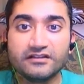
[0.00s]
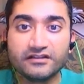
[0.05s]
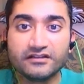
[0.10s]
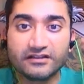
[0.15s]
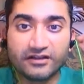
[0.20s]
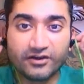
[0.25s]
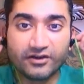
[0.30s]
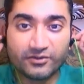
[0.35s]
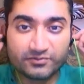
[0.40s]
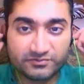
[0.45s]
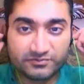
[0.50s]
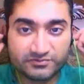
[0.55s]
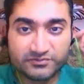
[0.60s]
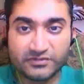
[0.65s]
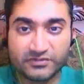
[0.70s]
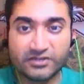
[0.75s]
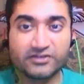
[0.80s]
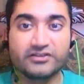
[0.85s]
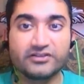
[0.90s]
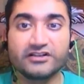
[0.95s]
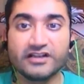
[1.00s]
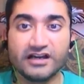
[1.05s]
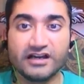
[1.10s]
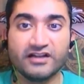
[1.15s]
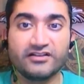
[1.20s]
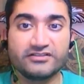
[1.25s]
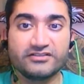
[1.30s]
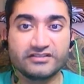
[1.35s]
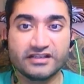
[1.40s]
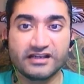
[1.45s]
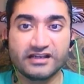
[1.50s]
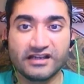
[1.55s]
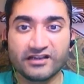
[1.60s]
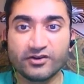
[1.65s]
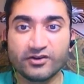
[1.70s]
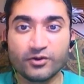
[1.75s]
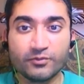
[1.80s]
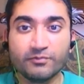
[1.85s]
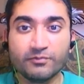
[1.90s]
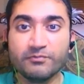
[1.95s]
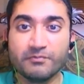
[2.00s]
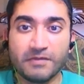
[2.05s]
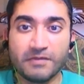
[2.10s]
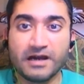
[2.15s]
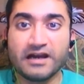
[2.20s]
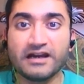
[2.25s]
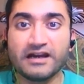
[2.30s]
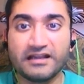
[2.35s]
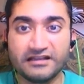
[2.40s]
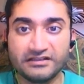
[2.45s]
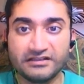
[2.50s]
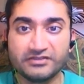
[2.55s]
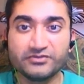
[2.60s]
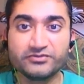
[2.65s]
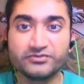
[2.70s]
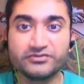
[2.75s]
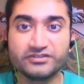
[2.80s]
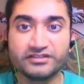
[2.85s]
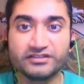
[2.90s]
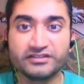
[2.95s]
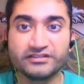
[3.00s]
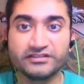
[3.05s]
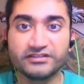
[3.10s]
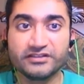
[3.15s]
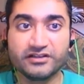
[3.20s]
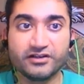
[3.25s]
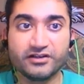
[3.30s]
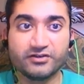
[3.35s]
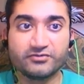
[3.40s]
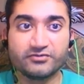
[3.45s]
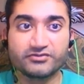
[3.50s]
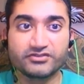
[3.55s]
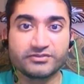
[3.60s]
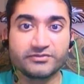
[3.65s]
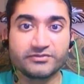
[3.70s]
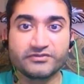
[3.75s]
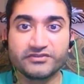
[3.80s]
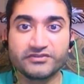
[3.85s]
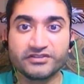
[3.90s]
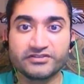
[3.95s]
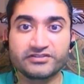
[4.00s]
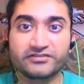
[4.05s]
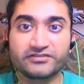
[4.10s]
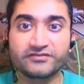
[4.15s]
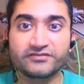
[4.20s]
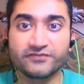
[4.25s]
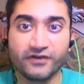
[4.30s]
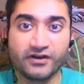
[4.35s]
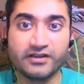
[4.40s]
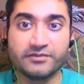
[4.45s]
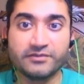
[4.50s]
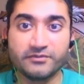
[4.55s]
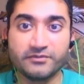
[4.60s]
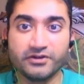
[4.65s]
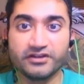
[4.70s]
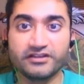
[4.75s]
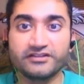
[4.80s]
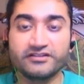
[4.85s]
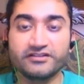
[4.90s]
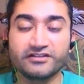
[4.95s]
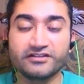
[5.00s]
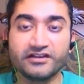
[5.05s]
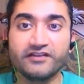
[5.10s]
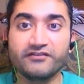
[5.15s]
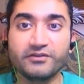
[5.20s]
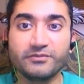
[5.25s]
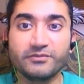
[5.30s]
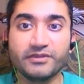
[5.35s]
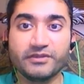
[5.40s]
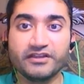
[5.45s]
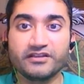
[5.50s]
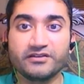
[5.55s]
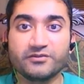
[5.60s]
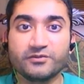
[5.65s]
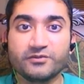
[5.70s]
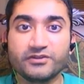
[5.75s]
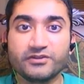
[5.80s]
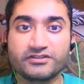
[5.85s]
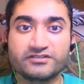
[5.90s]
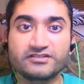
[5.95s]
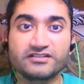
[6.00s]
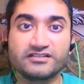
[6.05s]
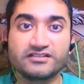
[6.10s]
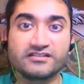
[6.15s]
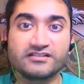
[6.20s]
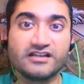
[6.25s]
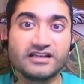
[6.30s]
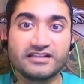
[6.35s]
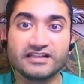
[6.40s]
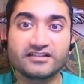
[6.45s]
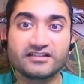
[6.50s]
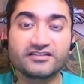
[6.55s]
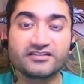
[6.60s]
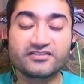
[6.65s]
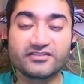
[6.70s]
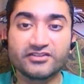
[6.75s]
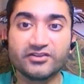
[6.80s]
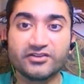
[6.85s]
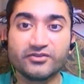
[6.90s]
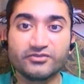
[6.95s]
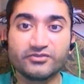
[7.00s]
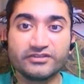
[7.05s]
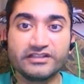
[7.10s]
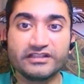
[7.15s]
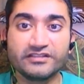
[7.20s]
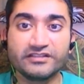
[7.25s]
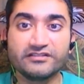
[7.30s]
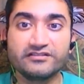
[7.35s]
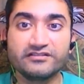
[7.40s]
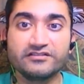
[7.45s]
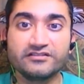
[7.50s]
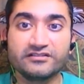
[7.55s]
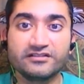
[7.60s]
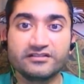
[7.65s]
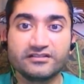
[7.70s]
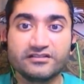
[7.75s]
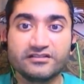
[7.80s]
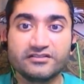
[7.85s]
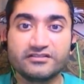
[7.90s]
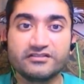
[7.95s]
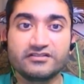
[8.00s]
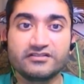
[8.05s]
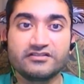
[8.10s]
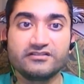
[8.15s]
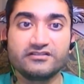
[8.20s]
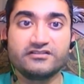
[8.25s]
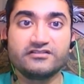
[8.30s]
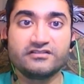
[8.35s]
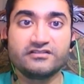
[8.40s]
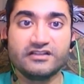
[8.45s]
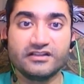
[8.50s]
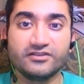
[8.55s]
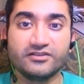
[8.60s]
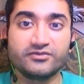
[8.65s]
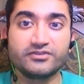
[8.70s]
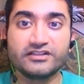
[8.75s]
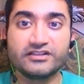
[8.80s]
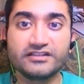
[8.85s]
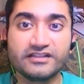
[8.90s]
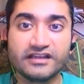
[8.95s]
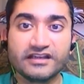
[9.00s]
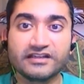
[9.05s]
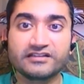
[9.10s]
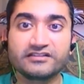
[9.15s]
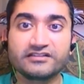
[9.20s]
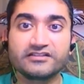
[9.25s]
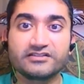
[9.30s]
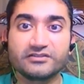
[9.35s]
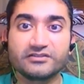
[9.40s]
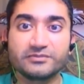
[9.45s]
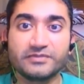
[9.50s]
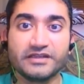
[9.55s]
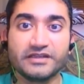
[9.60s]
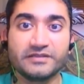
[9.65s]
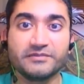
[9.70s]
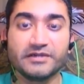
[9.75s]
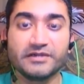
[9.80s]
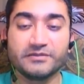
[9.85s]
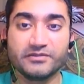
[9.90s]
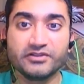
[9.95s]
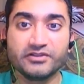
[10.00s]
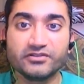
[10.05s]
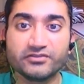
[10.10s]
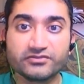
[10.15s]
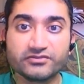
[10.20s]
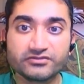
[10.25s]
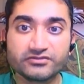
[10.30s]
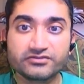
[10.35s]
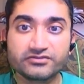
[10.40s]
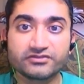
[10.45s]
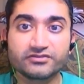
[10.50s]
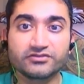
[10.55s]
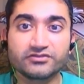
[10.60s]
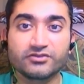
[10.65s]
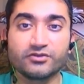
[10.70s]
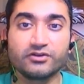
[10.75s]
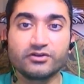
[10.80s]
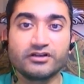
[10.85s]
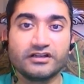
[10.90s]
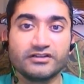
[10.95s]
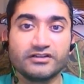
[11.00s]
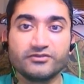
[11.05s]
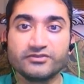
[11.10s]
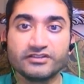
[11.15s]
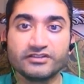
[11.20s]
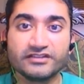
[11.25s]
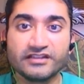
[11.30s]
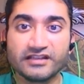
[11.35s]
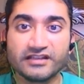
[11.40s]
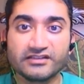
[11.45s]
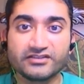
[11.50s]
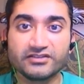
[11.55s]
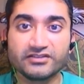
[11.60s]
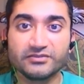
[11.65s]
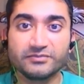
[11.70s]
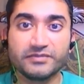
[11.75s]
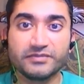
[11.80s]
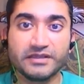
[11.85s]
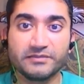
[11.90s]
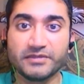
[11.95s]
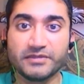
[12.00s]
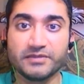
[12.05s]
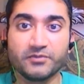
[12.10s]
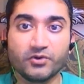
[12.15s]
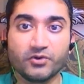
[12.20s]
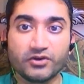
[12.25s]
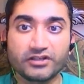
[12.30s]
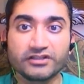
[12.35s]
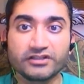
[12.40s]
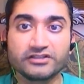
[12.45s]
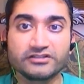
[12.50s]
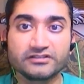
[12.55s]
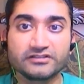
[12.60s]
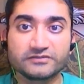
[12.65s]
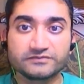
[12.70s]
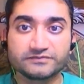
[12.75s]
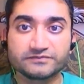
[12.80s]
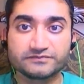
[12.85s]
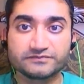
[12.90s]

you know, hundred dollars. I don't mind using, you know, some of this funny money they're giving me, which I technically don't need. I don't need that to pay my bills, or I don't need that to pay my mortgage.